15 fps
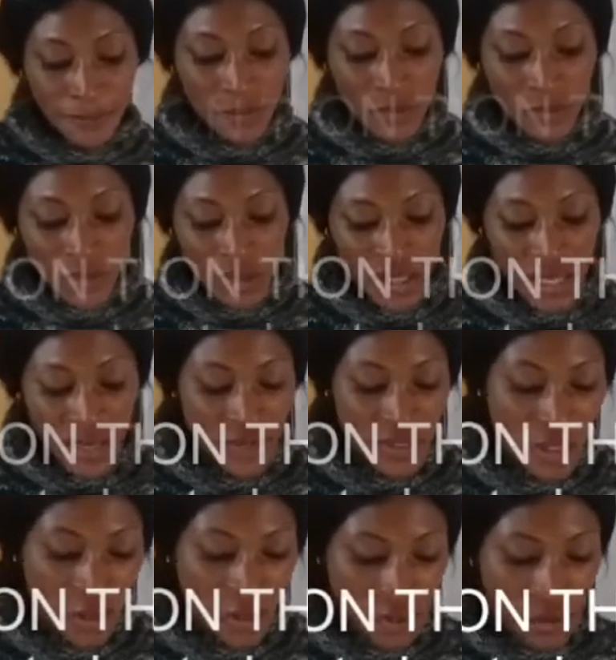Safety on
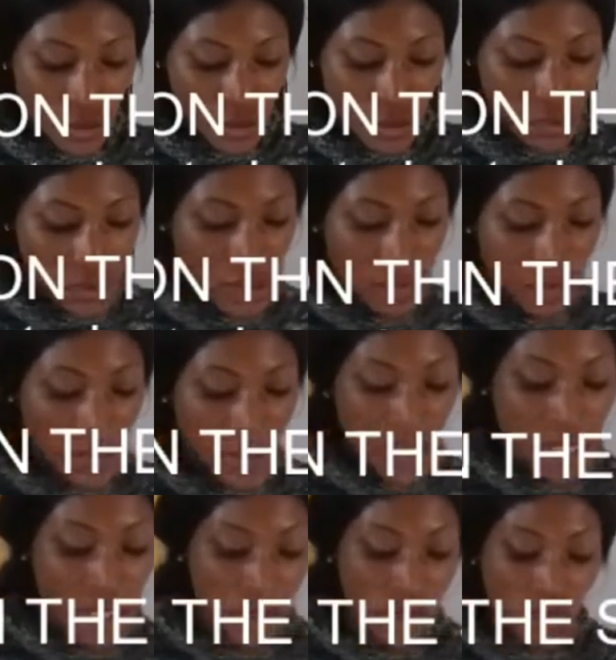the street means
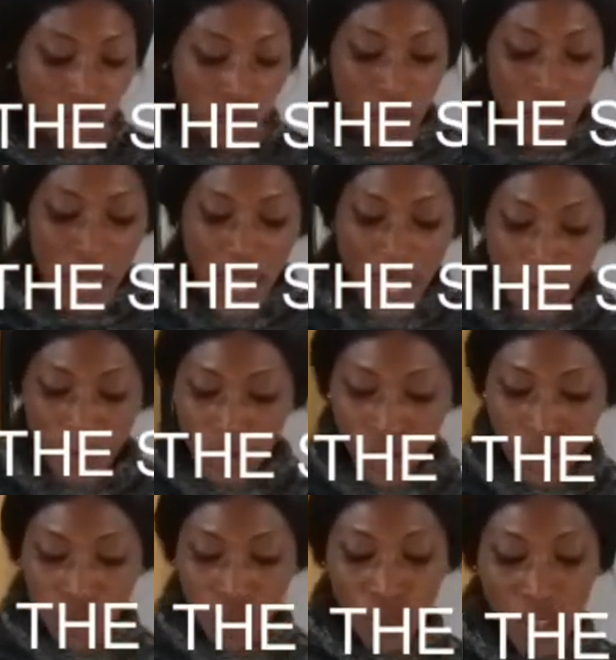to be able to
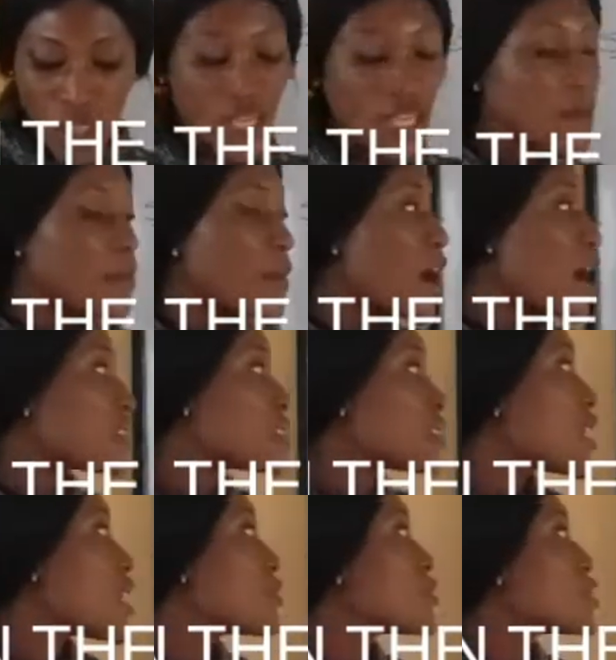keep ourselves
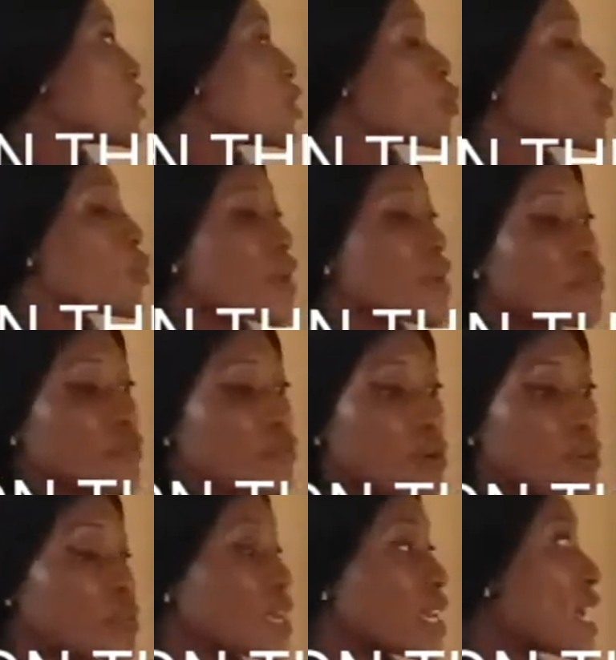away from
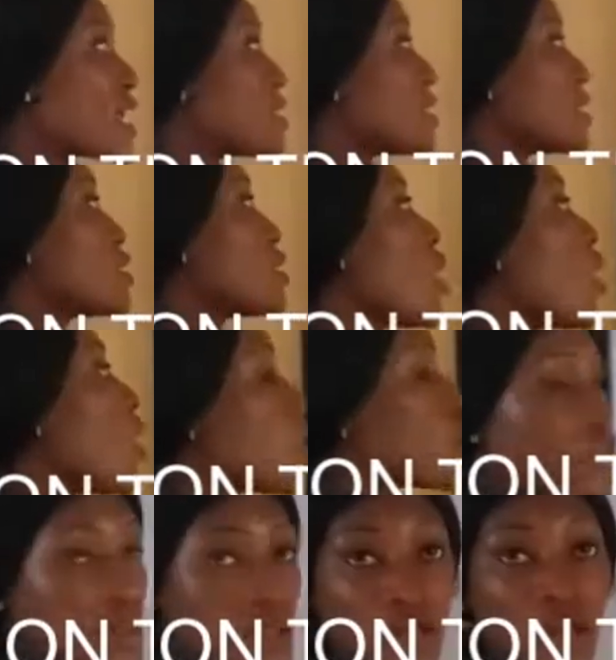getting hurt
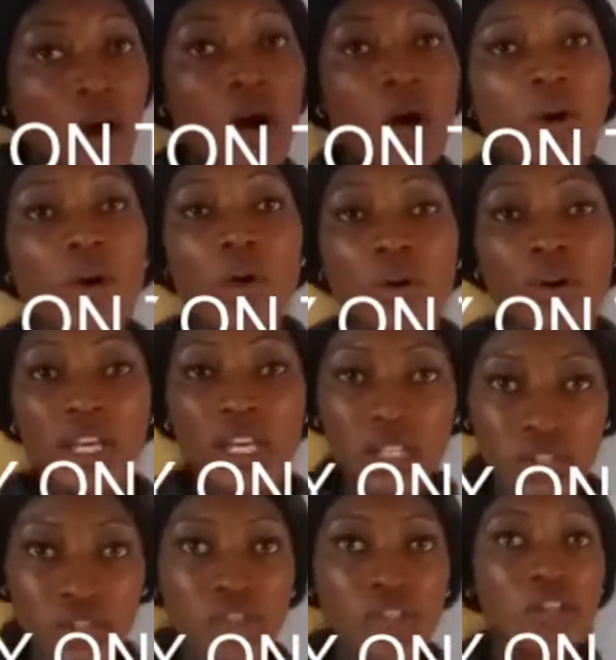or injured